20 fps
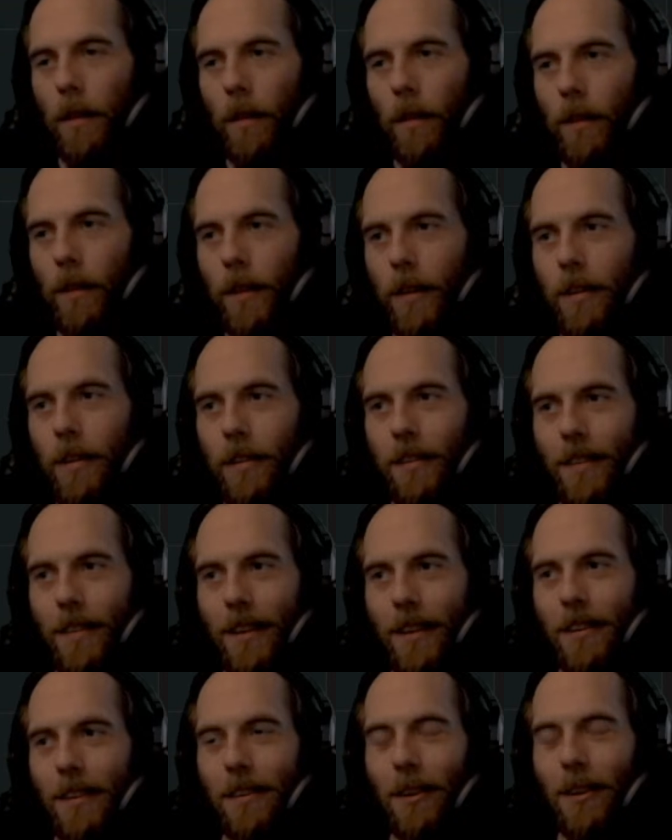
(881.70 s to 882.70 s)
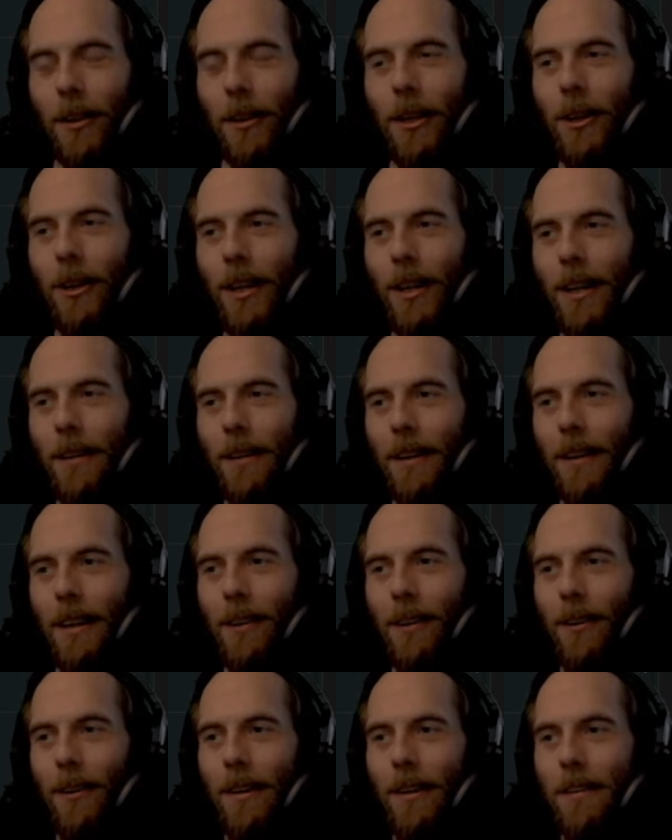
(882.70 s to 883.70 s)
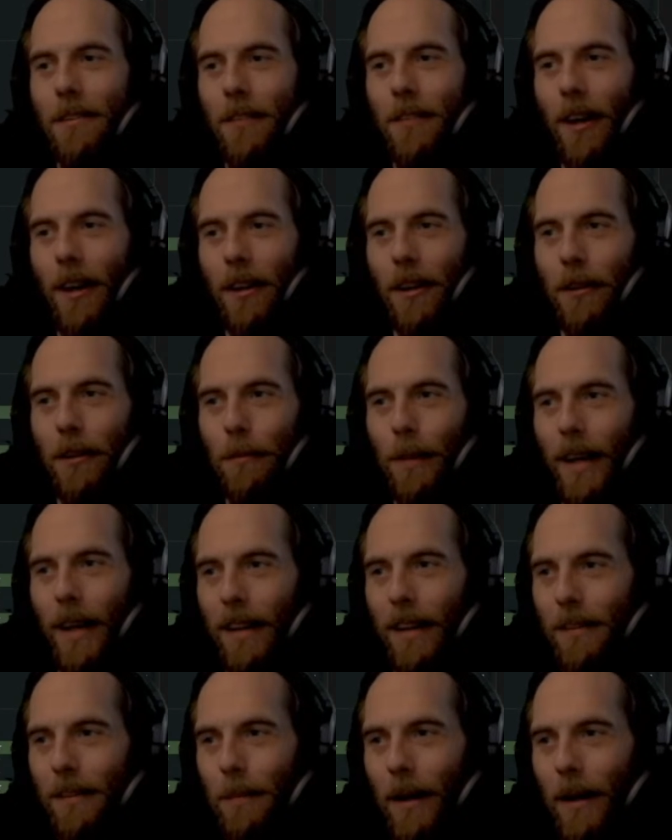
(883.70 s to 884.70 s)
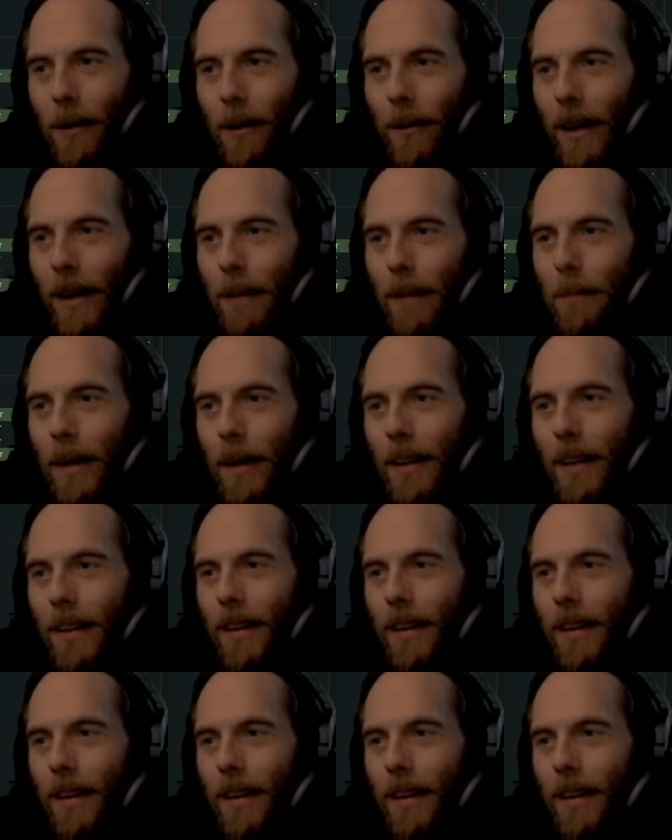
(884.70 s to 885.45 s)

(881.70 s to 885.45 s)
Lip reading: This is only going to increase the value of Plex, by the way, but